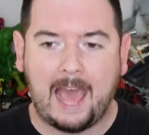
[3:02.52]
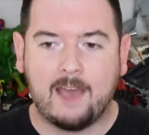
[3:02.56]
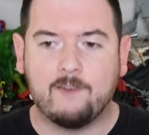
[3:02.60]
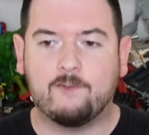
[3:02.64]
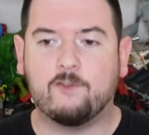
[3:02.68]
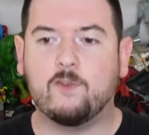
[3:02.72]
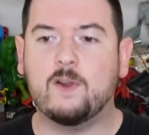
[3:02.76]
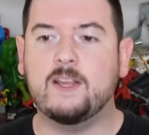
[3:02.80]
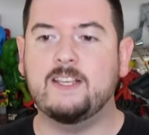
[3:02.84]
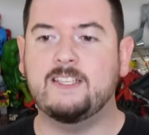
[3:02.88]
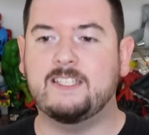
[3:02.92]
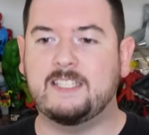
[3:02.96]

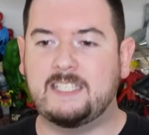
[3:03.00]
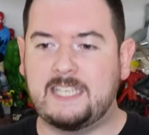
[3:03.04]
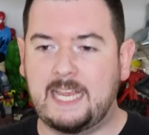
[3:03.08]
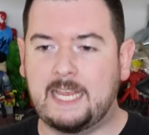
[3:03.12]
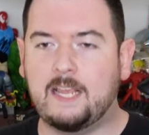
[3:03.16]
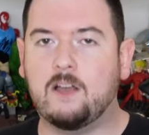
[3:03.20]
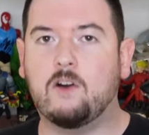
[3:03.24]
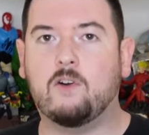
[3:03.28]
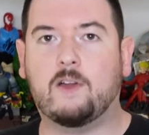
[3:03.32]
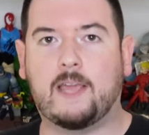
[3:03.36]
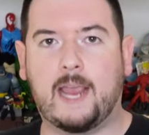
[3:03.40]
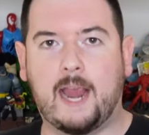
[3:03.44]
every
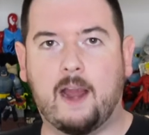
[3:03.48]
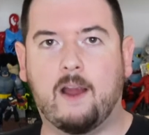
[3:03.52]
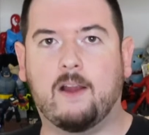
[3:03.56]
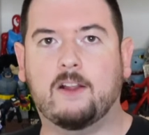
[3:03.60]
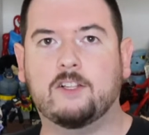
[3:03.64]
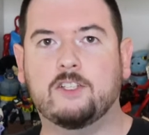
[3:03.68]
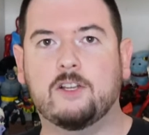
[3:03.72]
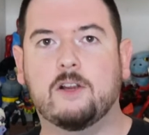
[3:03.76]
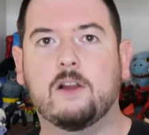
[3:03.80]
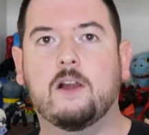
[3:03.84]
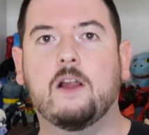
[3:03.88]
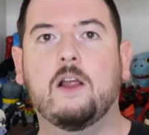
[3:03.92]
single
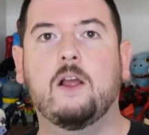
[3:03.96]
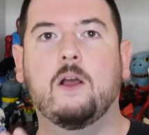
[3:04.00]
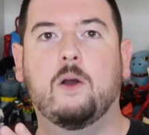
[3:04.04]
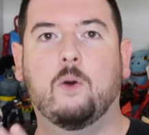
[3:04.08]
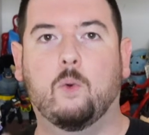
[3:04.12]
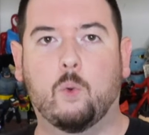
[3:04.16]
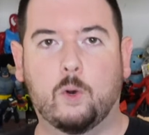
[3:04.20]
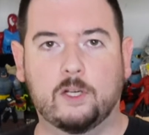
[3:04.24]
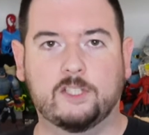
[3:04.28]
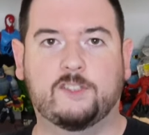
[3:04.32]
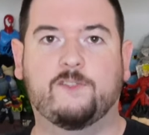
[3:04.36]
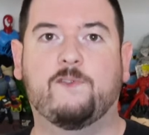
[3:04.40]
character
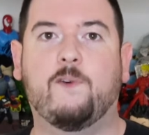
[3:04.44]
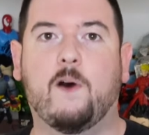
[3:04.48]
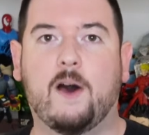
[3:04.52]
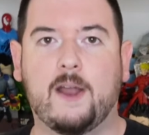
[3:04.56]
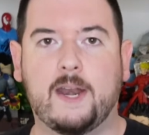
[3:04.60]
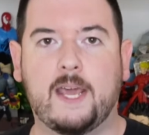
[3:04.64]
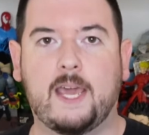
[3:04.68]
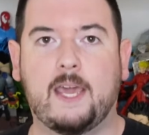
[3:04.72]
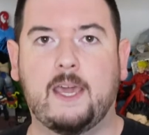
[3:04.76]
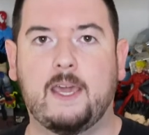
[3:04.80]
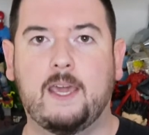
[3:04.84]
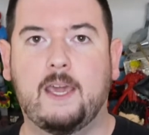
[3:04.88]
was
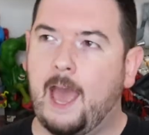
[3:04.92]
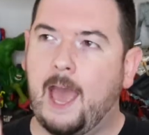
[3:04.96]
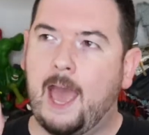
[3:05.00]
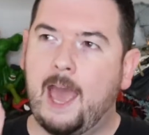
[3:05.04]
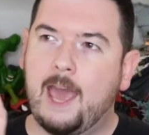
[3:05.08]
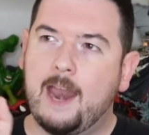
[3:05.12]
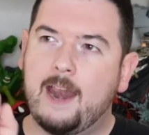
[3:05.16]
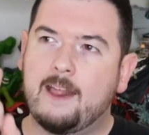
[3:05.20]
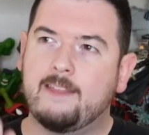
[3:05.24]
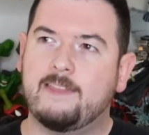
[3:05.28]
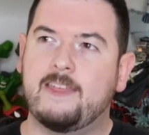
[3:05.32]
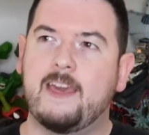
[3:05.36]
funny.
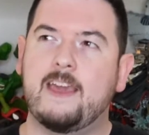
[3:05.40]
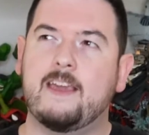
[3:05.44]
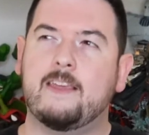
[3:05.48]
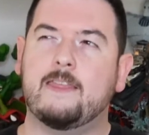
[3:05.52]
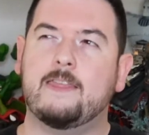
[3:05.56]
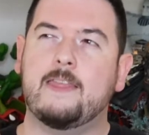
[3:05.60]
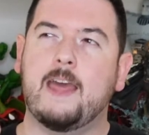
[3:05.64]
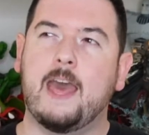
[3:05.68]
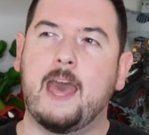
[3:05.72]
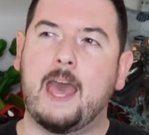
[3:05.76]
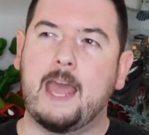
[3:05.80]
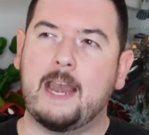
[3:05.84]
And I
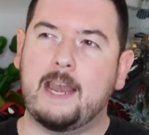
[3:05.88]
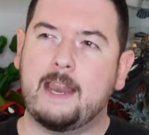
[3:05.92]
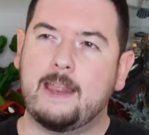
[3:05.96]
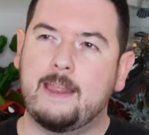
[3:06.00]
think that